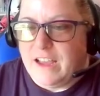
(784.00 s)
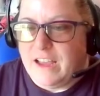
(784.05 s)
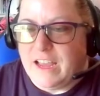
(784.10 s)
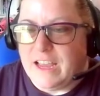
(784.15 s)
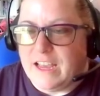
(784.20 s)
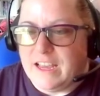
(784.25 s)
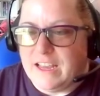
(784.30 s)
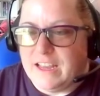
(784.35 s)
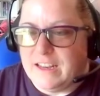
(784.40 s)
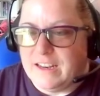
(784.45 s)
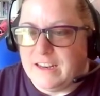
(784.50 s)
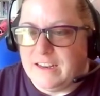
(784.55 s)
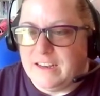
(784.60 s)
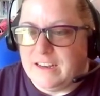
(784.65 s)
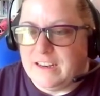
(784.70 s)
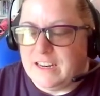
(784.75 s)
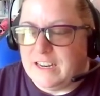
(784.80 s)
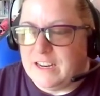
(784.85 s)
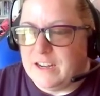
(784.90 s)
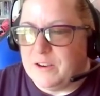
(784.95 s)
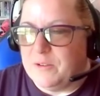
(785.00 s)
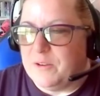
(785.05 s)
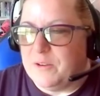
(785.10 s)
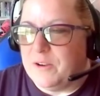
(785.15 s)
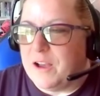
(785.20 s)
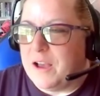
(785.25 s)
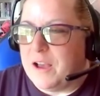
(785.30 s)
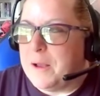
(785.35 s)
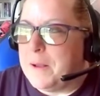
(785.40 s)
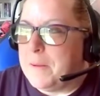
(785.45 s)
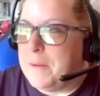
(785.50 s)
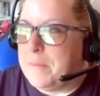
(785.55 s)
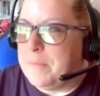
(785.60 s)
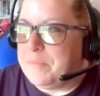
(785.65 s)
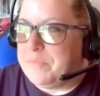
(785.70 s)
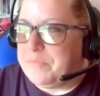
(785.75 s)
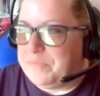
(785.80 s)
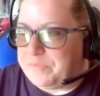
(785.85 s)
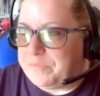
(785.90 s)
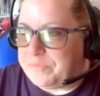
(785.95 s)
And, you know,
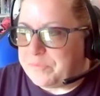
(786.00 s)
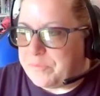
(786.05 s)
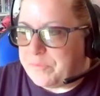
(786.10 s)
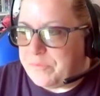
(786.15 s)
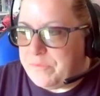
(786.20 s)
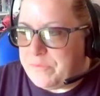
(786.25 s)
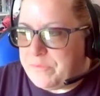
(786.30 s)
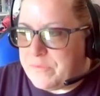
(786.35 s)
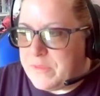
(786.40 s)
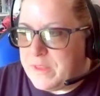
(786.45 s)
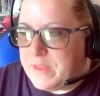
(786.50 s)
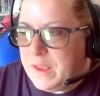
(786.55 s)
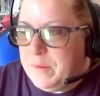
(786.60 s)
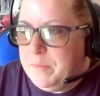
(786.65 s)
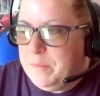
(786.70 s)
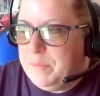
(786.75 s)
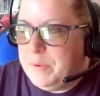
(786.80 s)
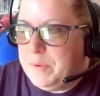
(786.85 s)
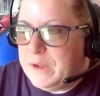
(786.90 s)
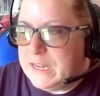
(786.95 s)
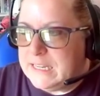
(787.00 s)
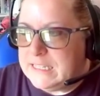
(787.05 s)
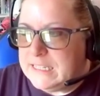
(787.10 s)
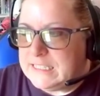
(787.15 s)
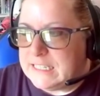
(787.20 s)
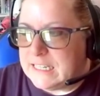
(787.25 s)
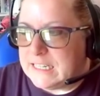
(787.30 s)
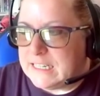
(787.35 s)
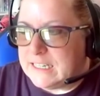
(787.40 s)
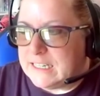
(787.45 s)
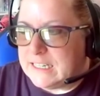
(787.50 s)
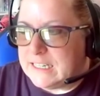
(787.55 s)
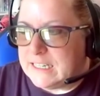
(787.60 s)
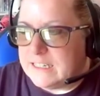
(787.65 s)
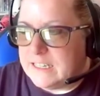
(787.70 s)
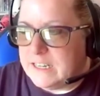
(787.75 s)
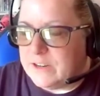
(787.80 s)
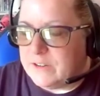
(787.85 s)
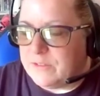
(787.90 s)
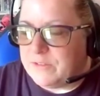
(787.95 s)
but
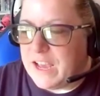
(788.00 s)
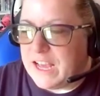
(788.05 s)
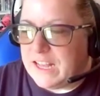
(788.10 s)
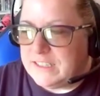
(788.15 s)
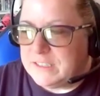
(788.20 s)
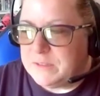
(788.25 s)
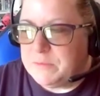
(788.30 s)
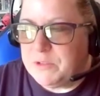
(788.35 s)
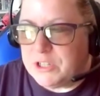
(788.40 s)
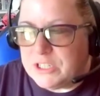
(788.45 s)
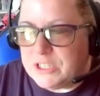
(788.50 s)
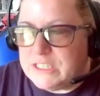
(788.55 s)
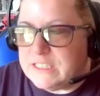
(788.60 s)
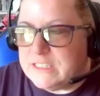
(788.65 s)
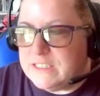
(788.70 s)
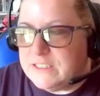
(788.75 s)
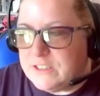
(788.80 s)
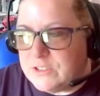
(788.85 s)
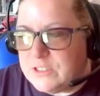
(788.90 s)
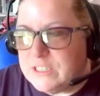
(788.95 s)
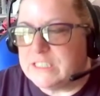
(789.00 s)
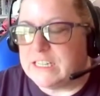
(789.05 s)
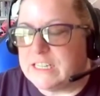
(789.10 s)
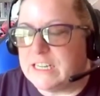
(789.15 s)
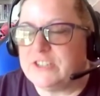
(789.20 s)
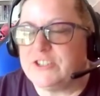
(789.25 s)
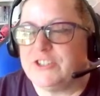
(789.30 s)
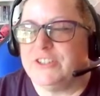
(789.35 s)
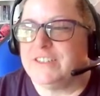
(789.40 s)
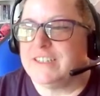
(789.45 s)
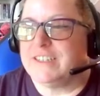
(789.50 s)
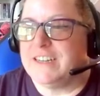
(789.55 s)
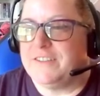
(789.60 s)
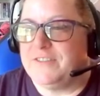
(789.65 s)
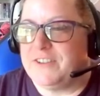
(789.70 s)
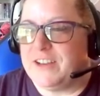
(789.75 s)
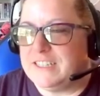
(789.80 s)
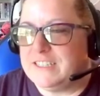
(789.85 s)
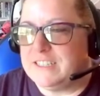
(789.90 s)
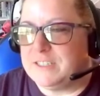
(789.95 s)
you know, I've had some good duty stations and
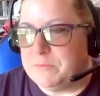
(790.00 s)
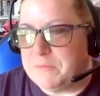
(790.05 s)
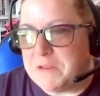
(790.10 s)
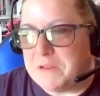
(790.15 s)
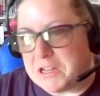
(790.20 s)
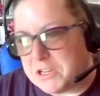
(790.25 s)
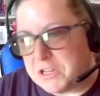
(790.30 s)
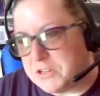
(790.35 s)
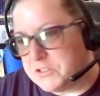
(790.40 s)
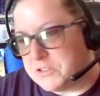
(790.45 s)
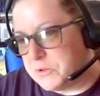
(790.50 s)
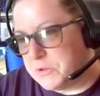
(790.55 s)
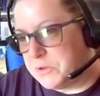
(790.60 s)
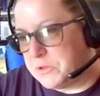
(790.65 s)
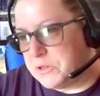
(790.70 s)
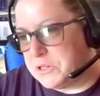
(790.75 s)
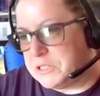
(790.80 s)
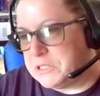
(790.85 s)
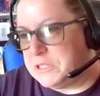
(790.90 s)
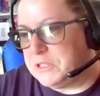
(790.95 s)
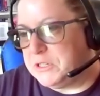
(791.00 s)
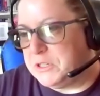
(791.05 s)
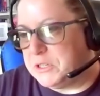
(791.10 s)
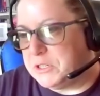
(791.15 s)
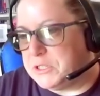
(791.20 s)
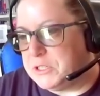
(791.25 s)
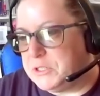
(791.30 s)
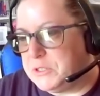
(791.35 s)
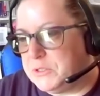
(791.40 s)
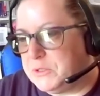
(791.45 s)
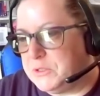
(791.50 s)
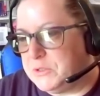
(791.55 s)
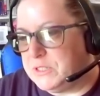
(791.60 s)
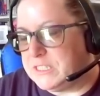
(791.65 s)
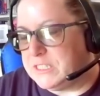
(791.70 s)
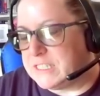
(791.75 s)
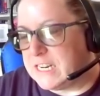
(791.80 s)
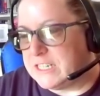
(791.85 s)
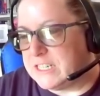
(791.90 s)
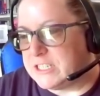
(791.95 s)
I've had some not so good duty
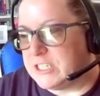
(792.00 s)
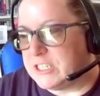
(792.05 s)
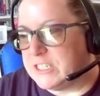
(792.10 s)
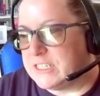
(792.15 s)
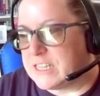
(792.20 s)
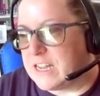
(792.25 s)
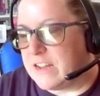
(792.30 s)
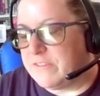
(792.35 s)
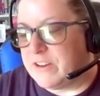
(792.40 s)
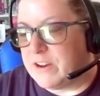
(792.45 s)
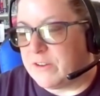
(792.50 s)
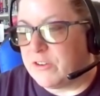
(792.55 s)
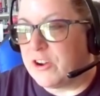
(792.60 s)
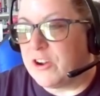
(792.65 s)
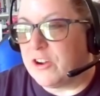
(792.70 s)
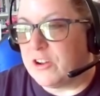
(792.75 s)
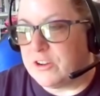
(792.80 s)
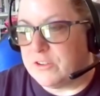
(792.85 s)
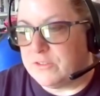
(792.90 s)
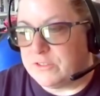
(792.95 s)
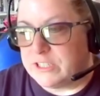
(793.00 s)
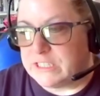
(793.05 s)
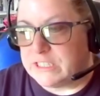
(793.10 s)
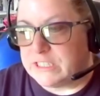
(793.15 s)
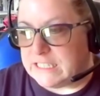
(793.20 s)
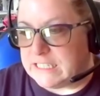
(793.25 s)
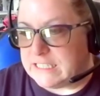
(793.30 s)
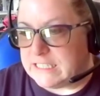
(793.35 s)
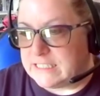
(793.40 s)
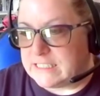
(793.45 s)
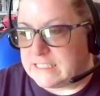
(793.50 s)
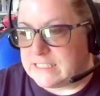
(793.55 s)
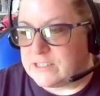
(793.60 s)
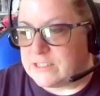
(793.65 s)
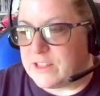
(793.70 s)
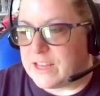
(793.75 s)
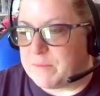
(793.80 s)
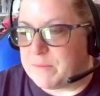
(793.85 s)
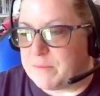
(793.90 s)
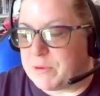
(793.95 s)
stations. I've never gone overseas,
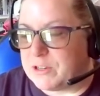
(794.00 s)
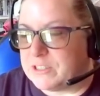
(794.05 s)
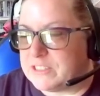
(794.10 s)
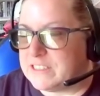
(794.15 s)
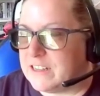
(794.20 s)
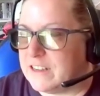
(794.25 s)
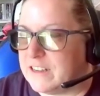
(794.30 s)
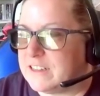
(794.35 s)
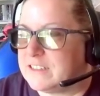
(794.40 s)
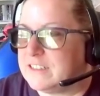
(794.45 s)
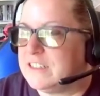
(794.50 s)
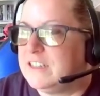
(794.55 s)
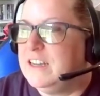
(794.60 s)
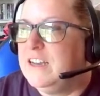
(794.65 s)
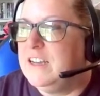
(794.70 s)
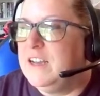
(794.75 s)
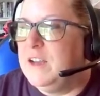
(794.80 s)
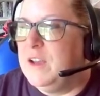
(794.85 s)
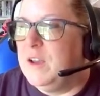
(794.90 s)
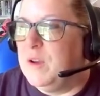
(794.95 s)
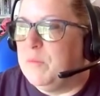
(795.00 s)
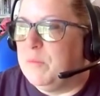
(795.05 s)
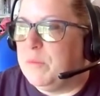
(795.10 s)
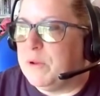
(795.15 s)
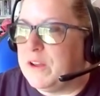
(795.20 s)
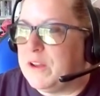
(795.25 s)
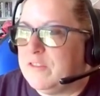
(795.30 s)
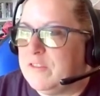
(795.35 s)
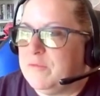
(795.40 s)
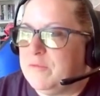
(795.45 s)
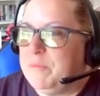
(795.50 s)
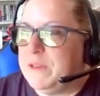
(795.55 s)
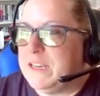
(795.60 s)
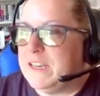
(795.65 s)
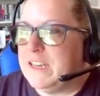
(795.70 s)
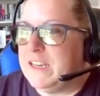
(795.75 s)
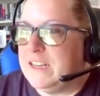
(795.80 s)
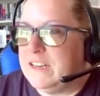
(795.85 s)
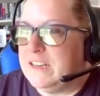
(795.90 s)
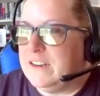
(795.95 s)
so that part sucked. But I've
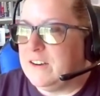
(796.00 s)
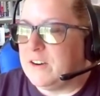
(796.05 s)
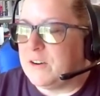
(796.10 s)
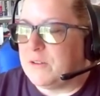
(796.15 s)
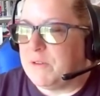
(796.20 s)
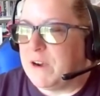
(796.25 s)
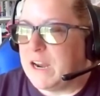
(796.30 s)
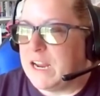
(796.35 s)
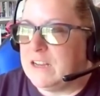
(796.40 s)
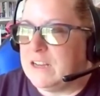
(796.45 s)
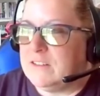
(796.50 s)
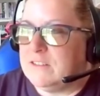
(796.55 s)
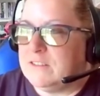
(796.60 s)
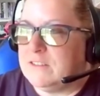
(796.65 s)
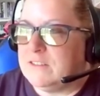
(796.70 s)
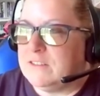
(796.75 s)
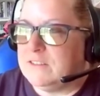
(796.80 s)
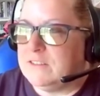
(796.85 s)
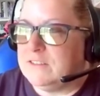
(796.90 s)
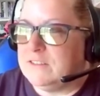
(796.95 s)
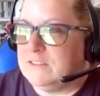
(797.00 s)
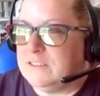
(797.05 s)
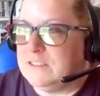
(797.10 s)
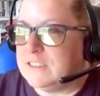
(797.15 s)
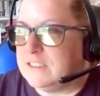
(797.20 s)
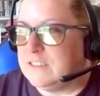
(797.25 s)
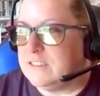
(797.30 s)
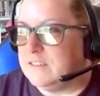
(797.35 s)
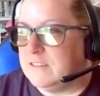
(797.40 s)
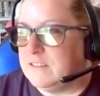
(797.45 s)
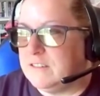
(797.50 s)
been around